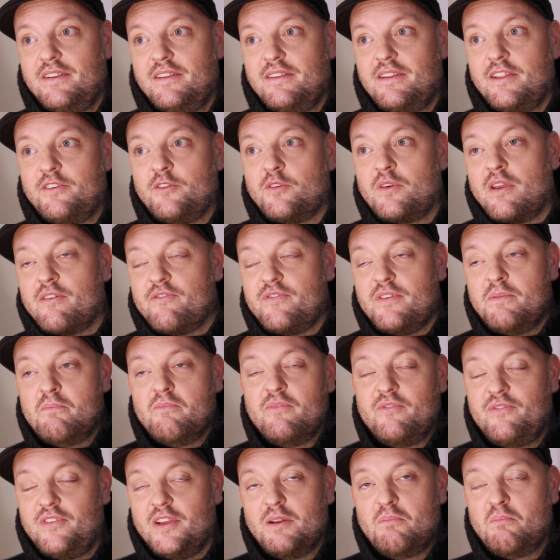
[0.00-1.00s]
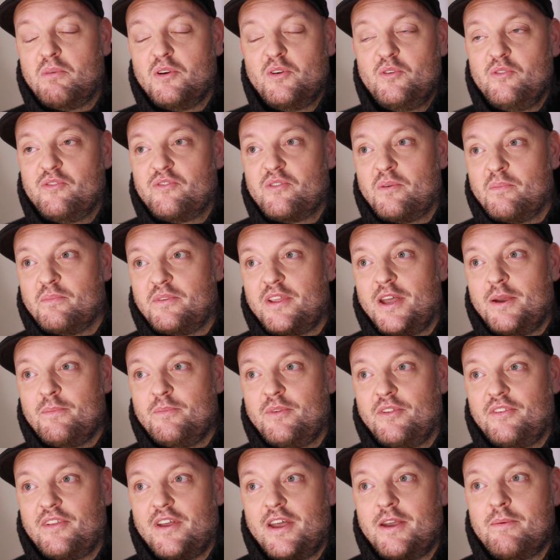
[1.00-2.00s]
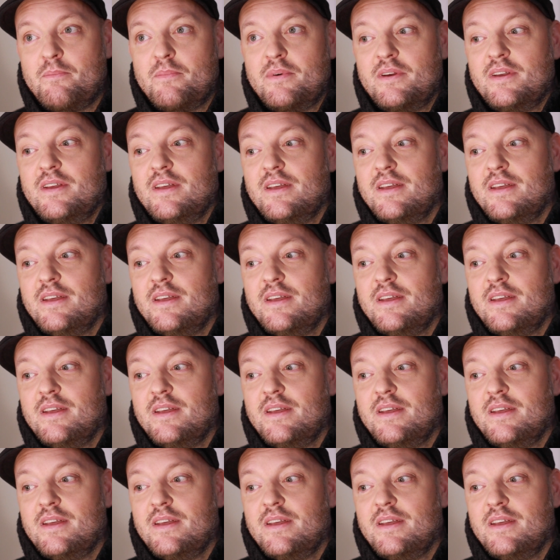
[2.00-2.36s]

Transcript: that you can feel blue from time to time.